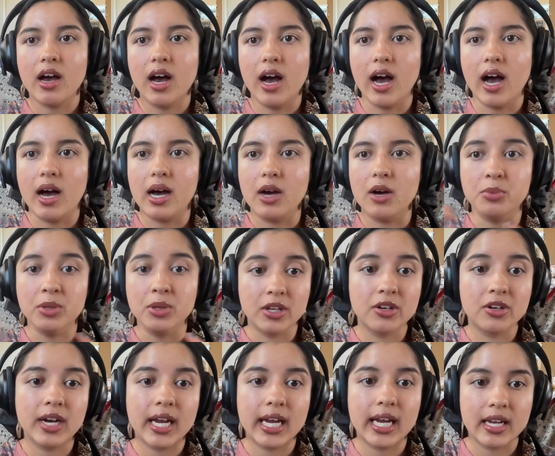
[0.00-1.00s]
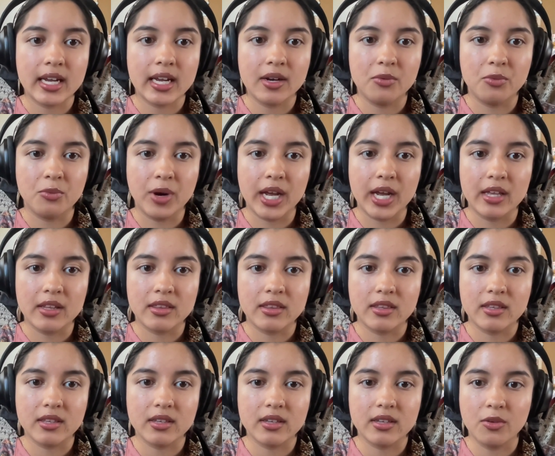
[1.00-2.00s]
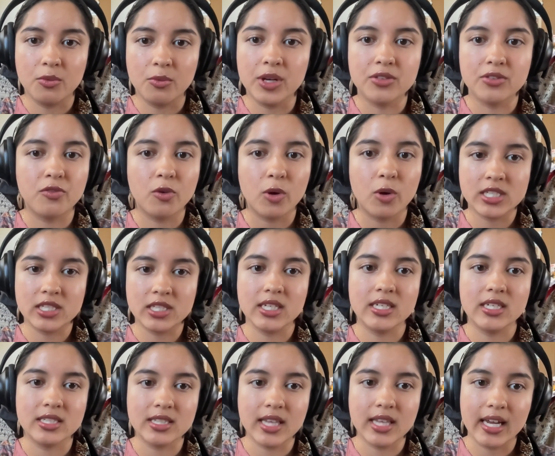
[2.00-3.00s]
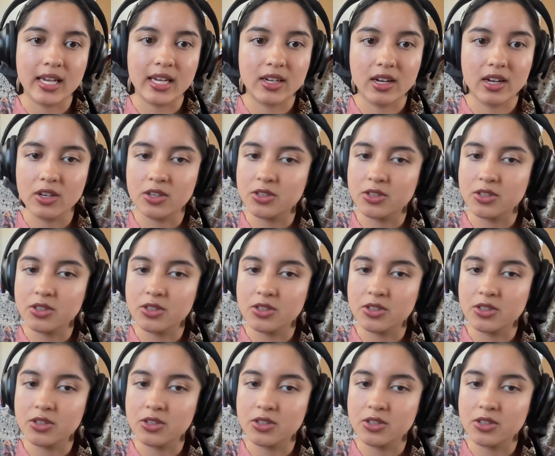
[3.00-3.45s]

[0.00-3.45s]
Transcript: obliterated with forces like